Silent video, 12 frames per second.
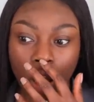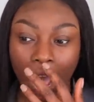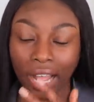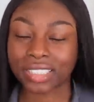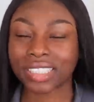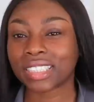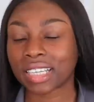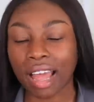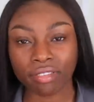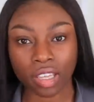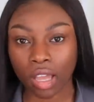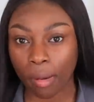I just didn't
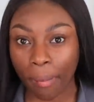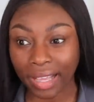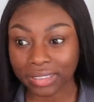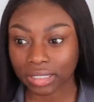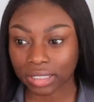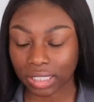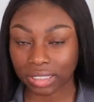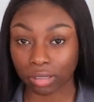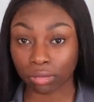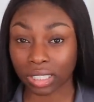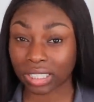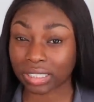have the capacity to
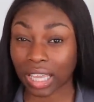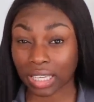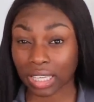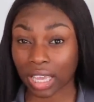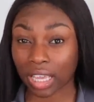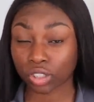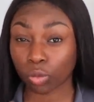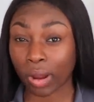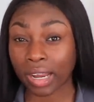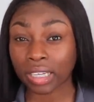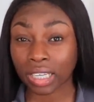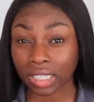really take it to where
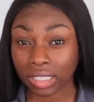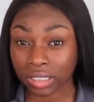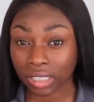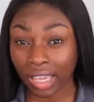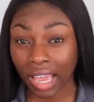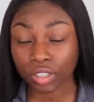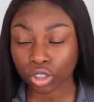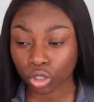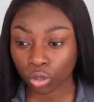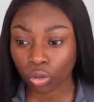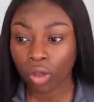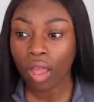it needed to get
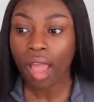to.